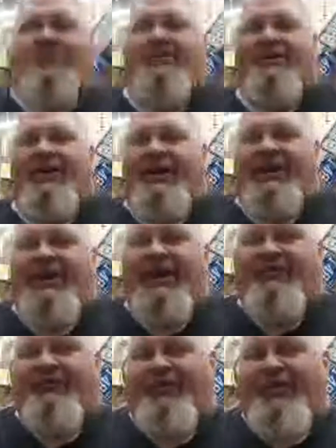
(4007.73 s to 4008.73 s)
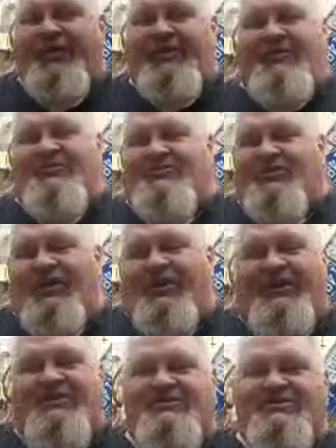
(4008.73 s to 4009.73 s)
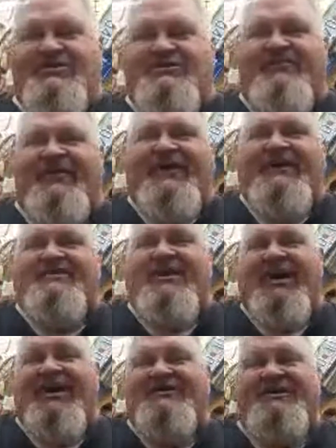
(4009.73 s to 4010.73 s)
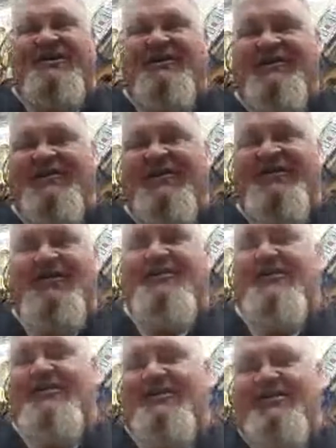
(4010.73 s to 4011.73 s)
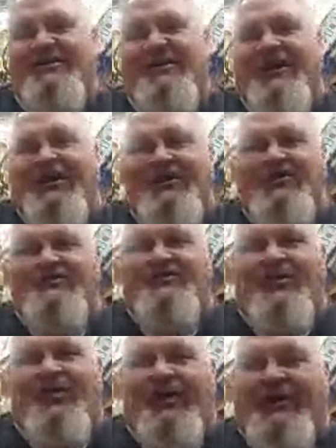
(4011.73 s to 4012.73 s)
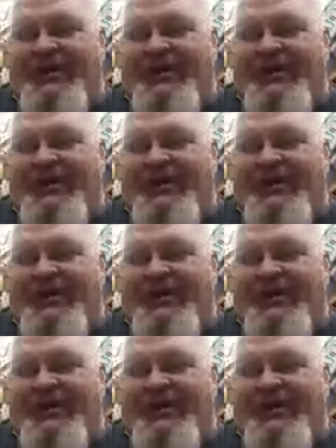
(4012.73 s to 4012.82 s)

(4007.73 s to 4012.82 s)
and that freaking truck is just fantastic. It looks great.